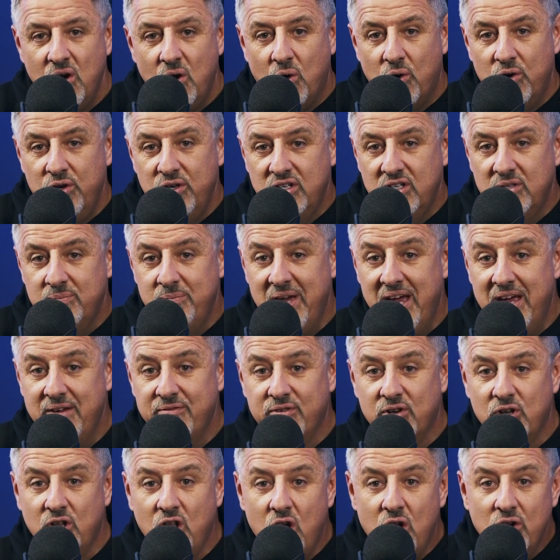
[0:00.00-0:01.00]
or you can pay
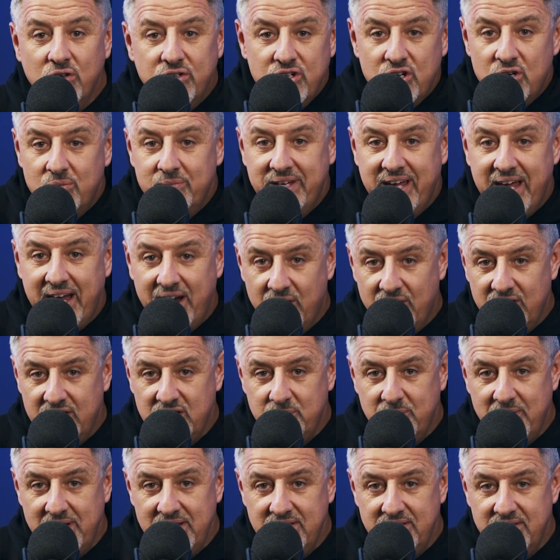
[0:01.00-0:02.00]
for long-term care
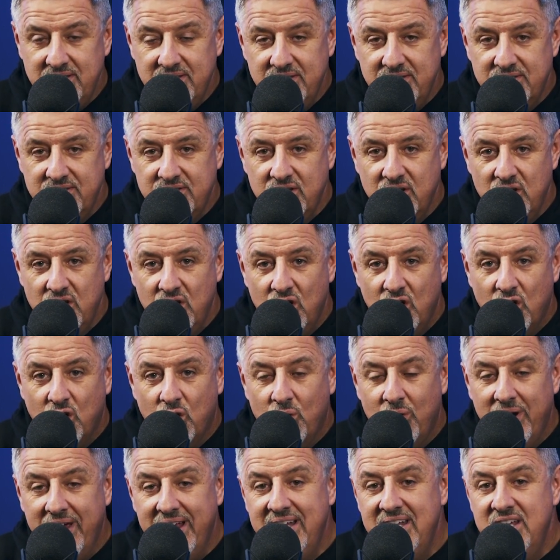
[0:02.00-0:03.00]
expenses
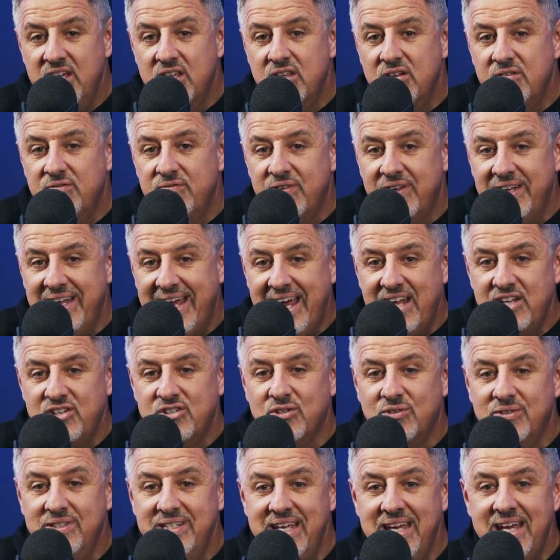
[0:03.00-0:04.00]
or any other
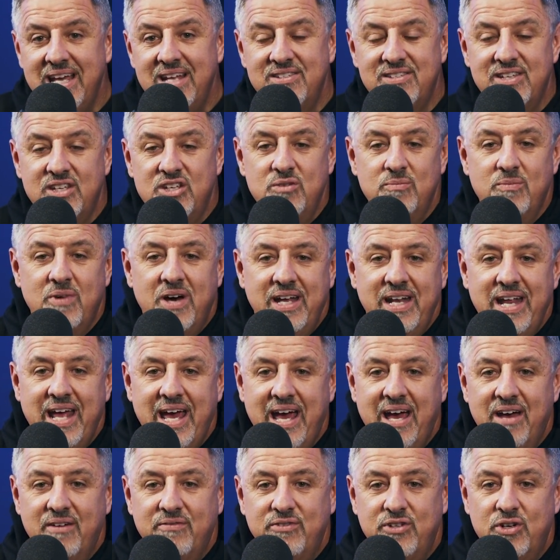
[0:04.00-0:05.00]
financial needs that you might
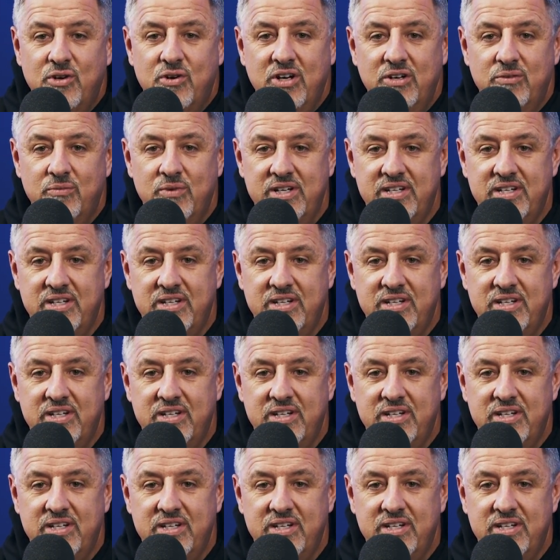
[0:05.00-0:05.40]
have during